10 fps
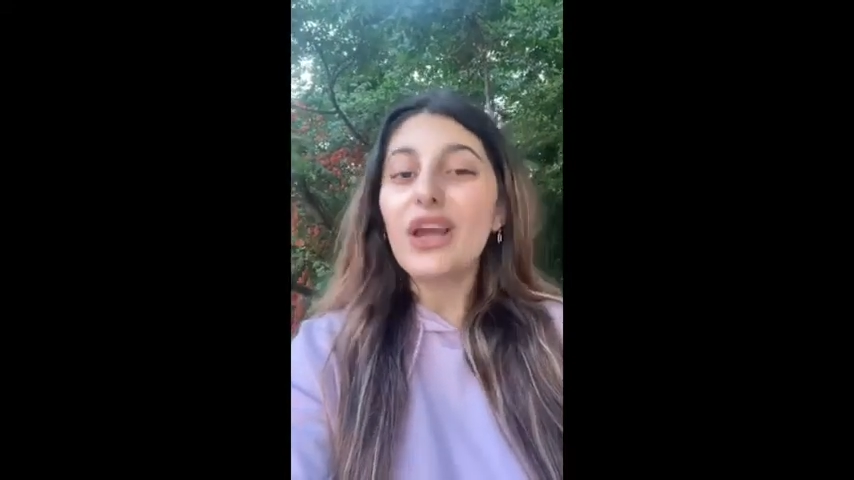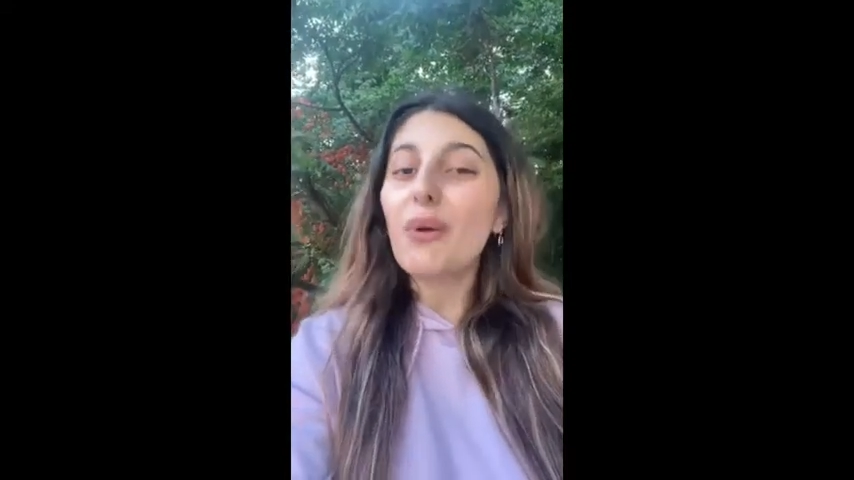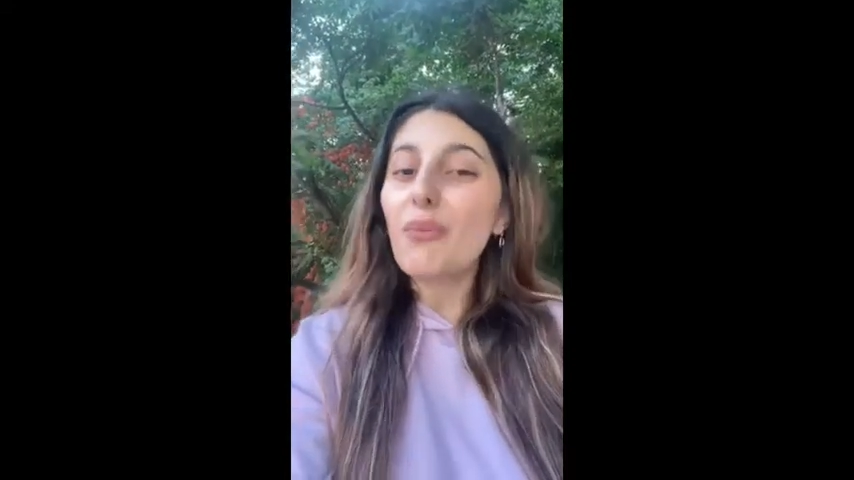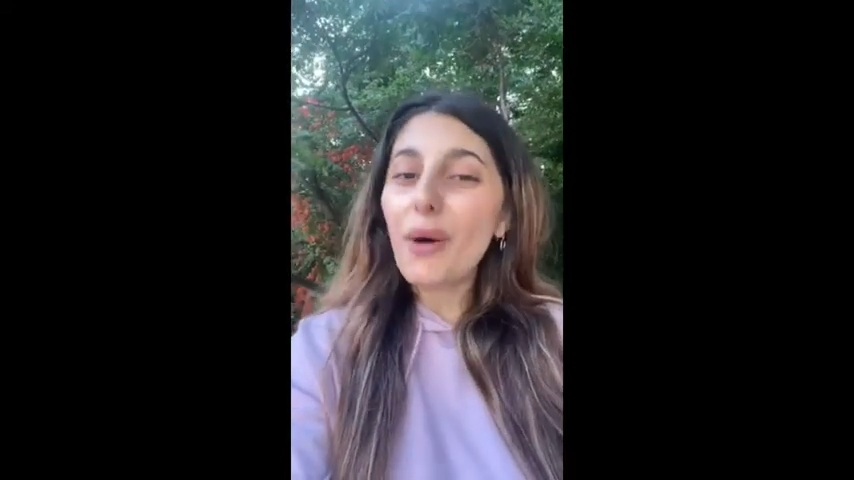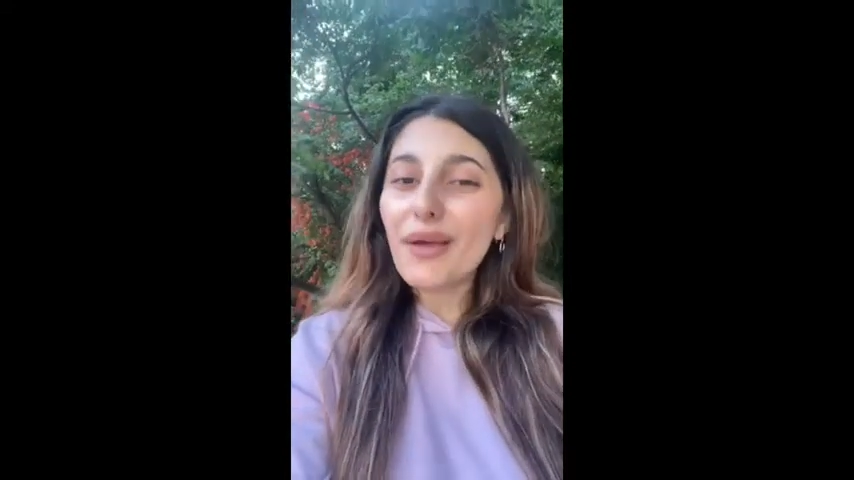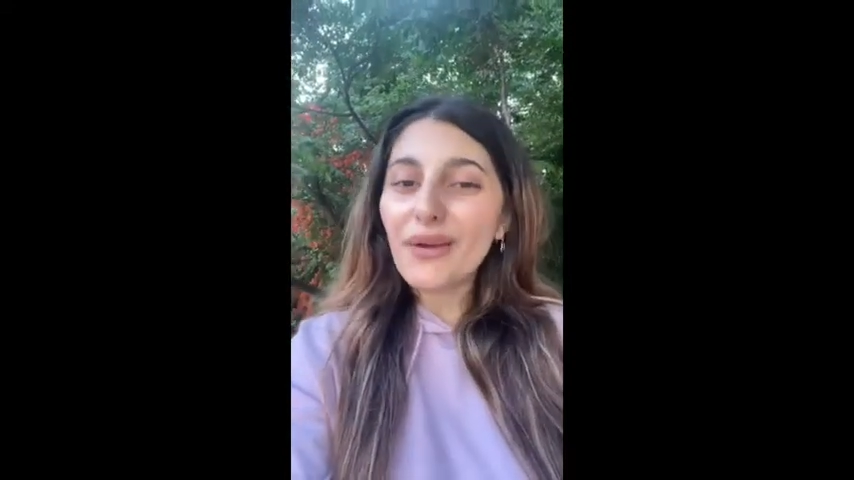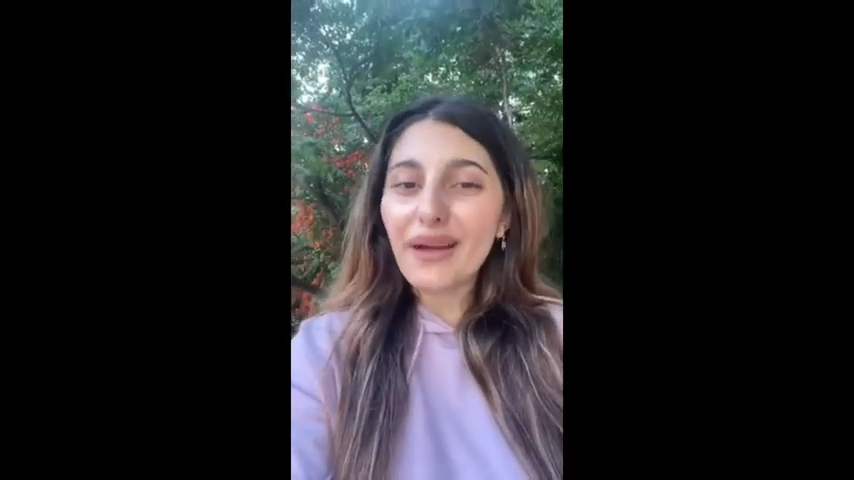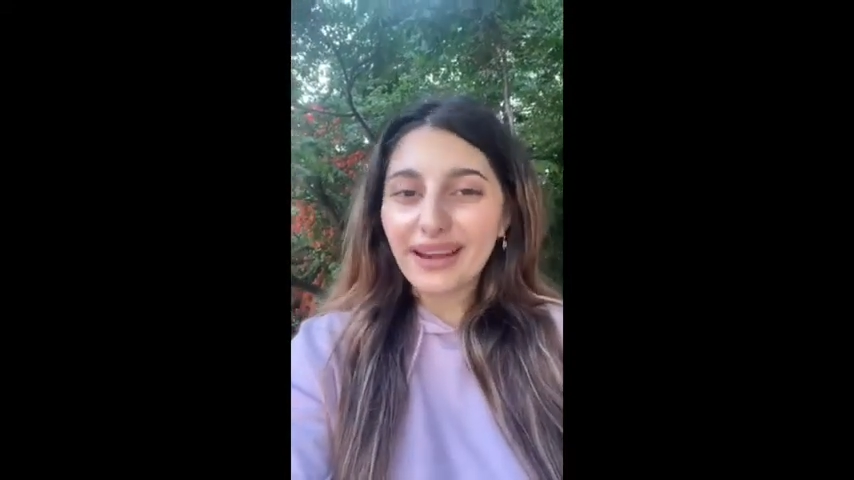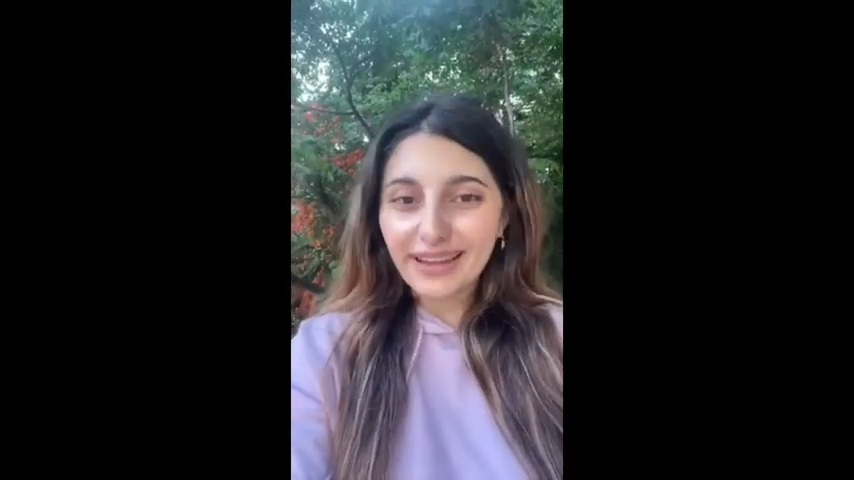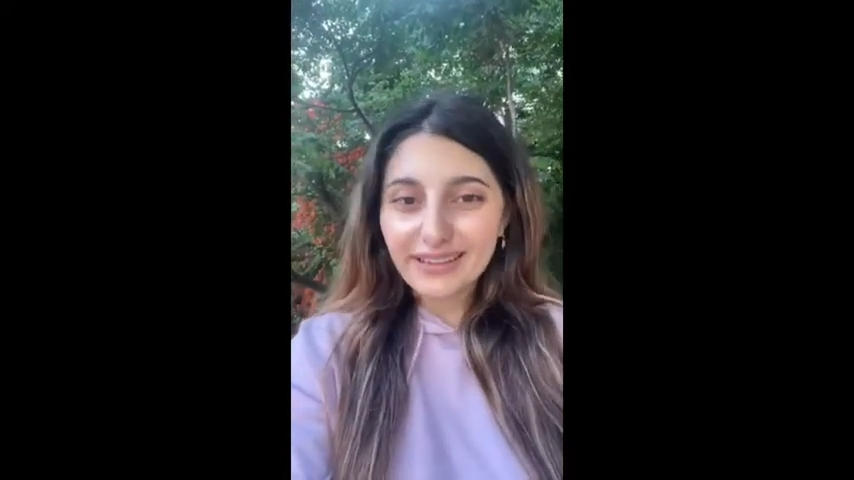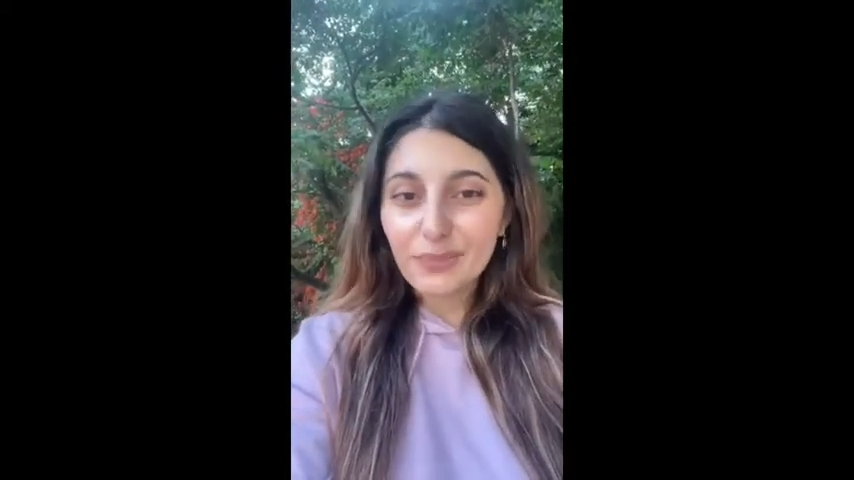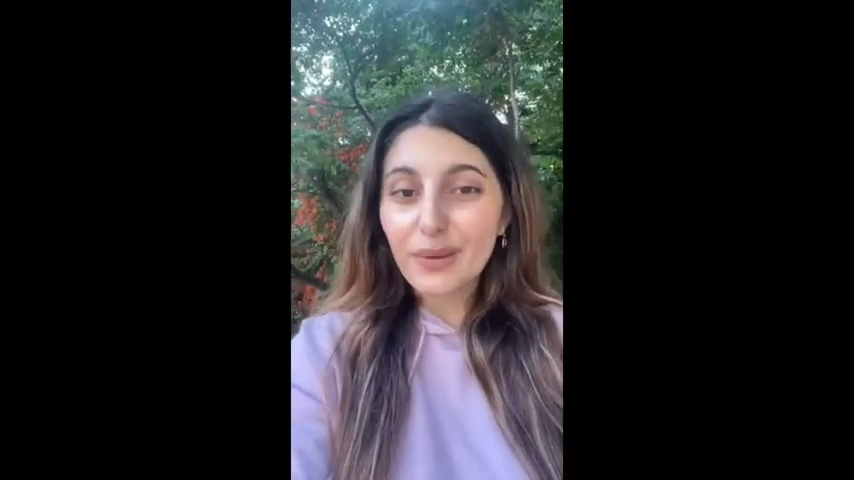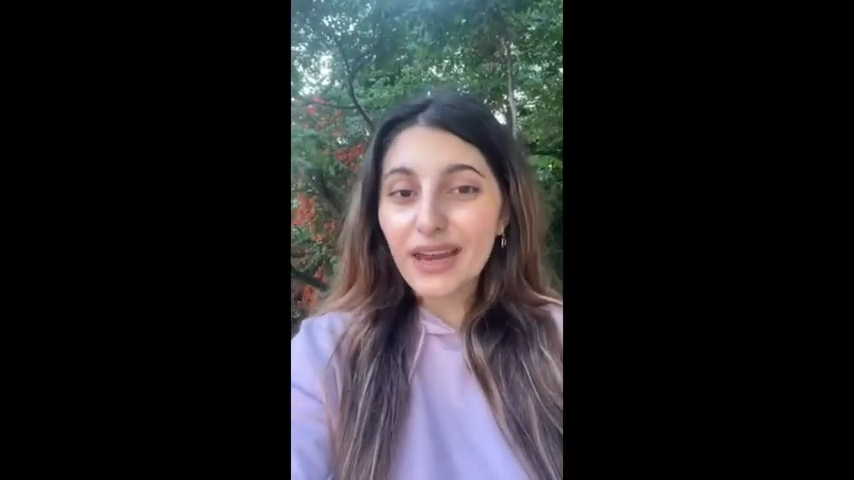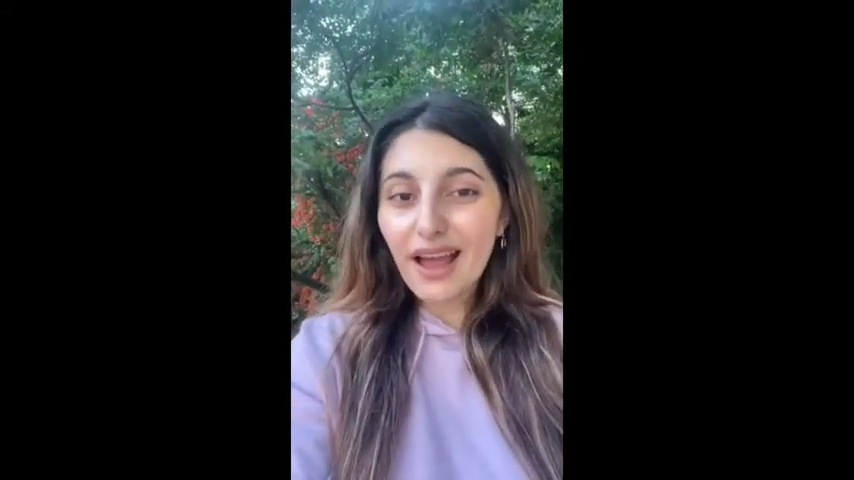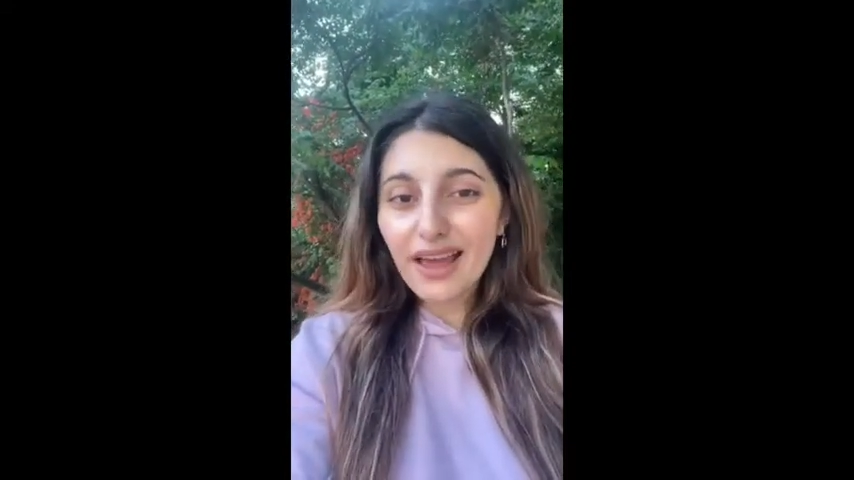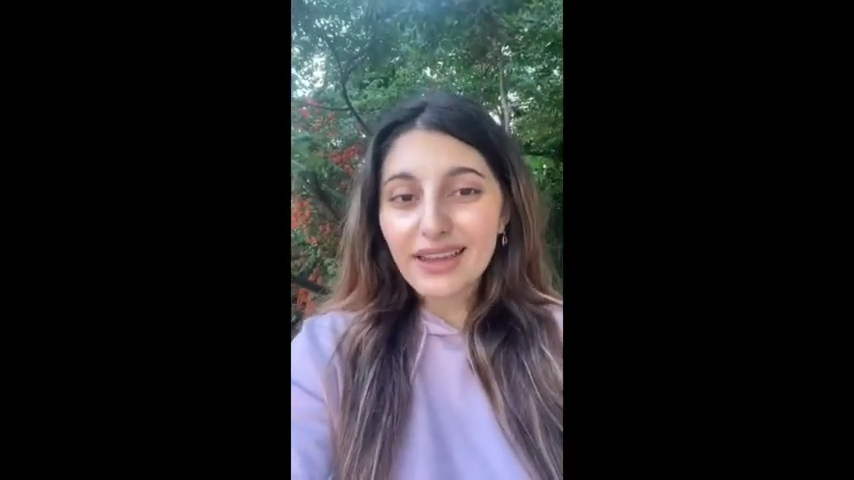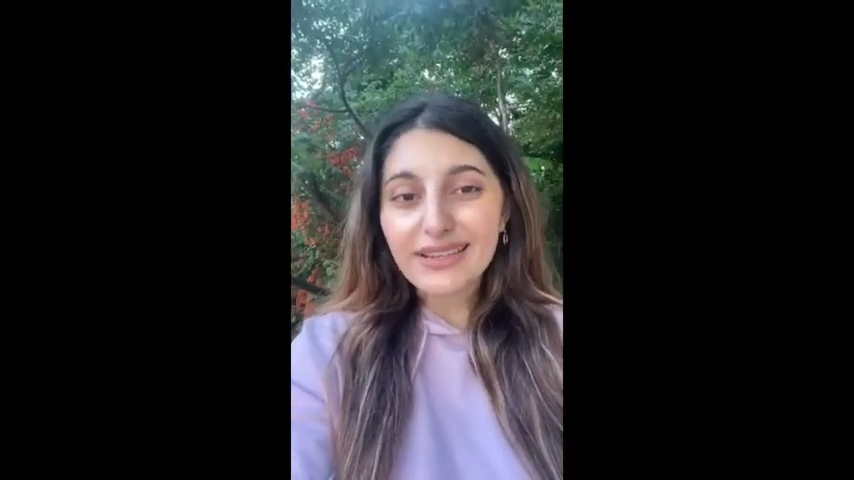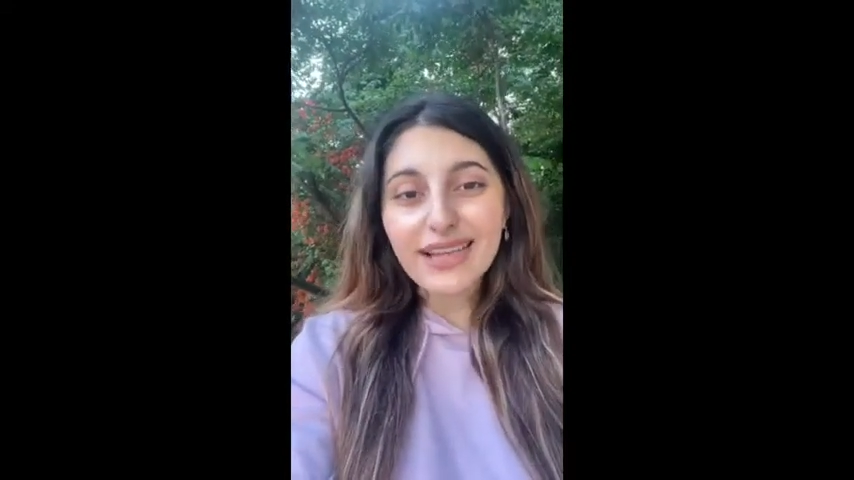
pomegranates, bananas,